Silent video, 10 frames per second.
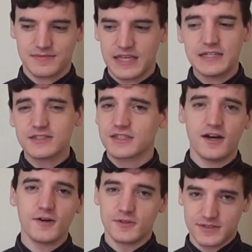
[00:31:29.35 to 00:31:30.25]
he just
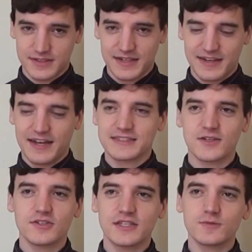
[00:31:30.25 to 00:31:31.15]
goes. And
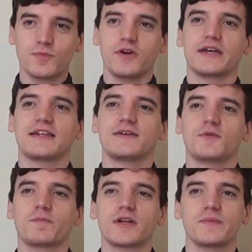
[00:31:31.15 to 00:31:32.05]
so at this point,
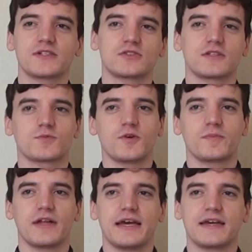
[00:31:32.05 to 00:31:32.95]
we're pretty much just
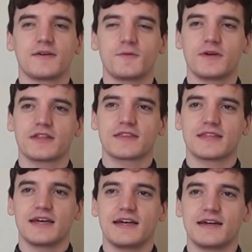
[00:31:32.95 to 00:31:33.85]
role-playing
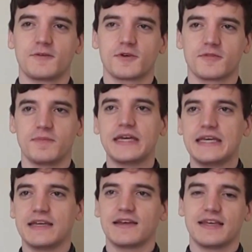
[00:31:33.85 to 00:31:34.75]
with
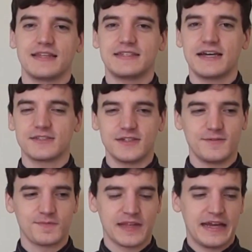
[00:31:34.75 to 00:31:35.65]
me in the desert.
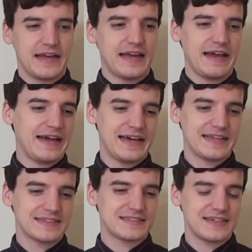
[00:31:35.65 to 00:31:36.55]

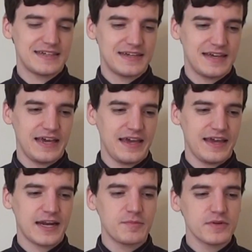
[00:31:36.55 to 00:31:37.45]
And
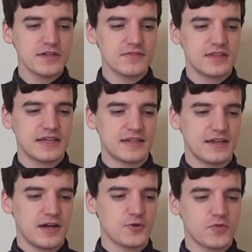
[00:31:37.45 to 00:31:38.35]
I believe that
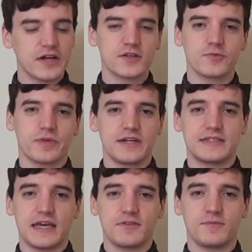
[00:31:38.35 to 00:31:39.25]
our friend who played
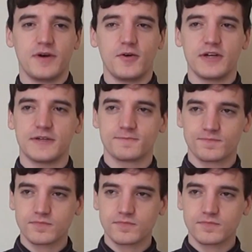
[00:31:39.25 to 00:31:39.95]
David Bowie,